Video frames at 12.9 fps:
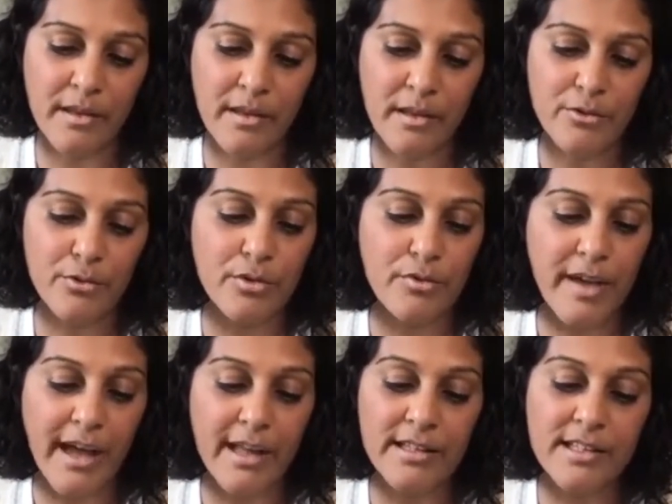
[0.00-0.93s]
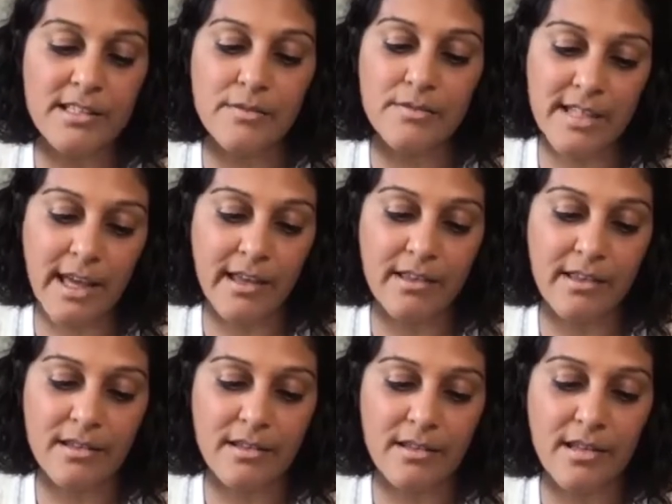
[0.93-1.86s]
through the valleys of
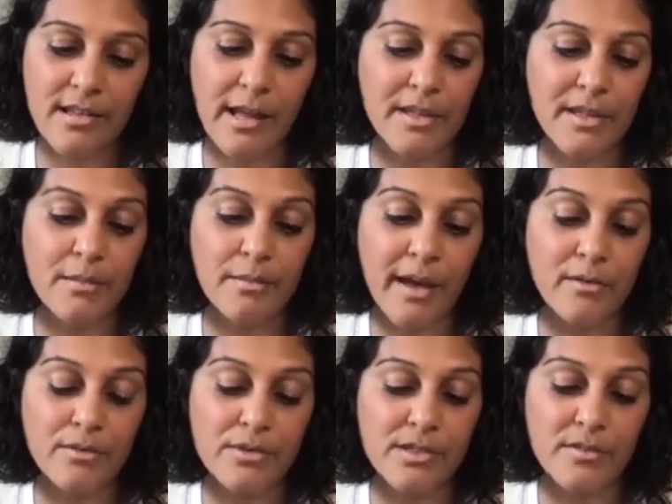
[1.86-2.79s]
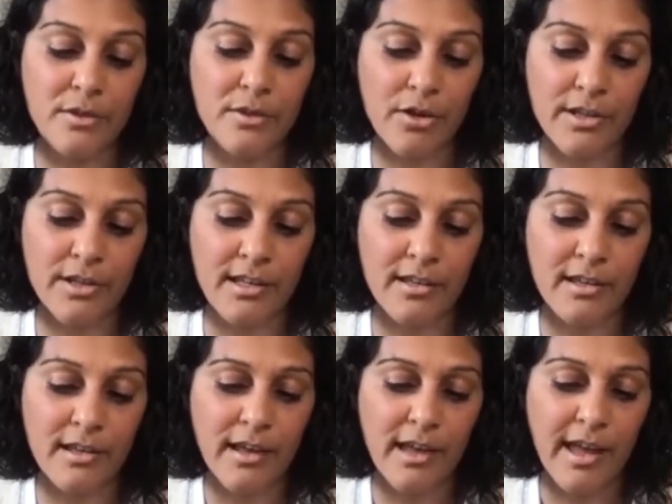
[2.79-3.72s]
death, climbing the mountains of longing,
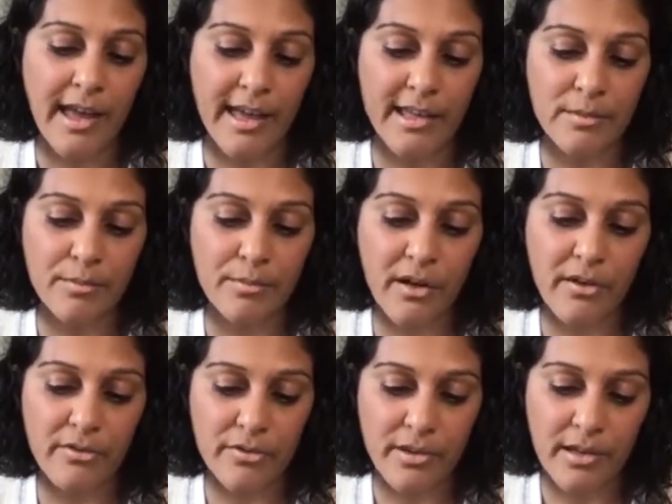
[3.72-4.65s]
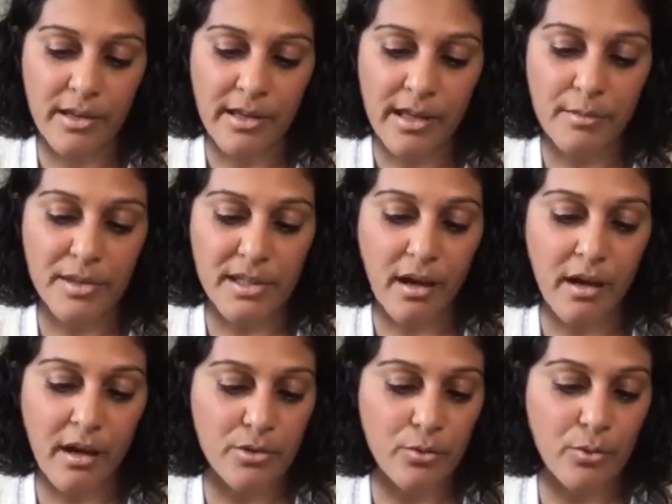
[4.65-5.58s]
and above and
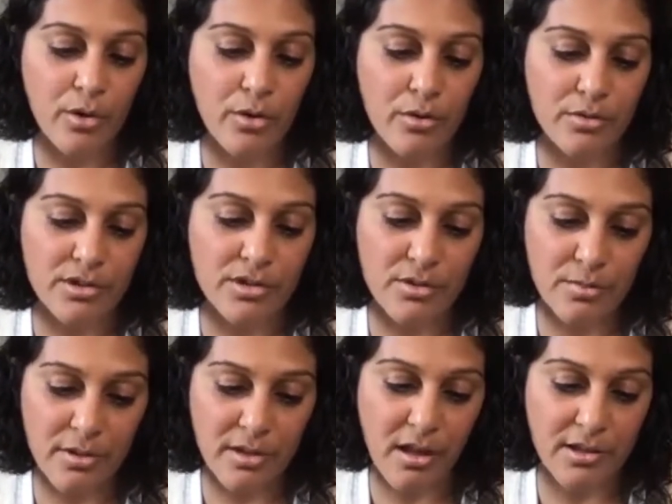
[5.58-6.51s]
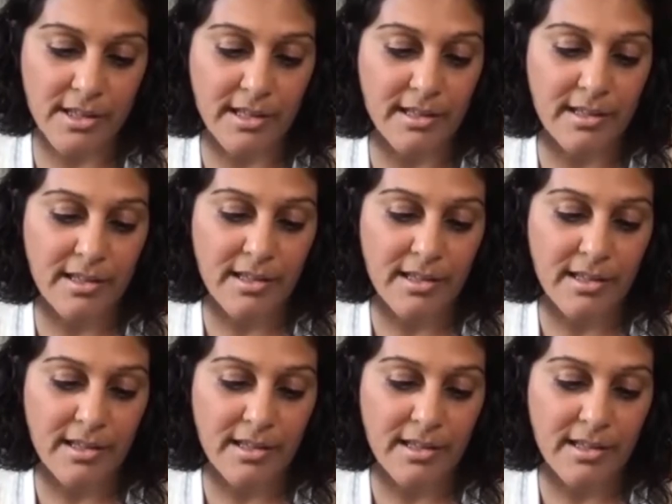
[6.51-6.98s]
beyond the world to belonging.